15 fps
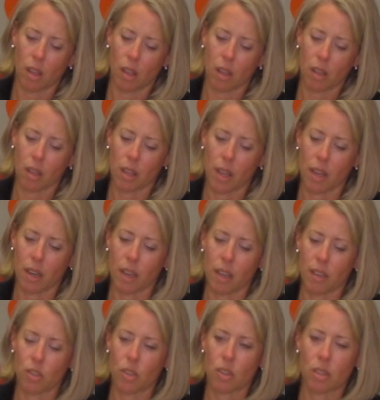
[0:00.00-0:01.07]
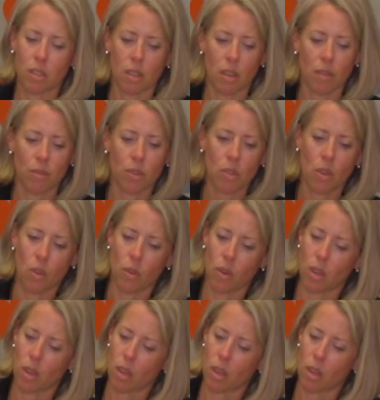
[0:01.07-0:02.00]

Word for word: Look at that, I had just enough salt.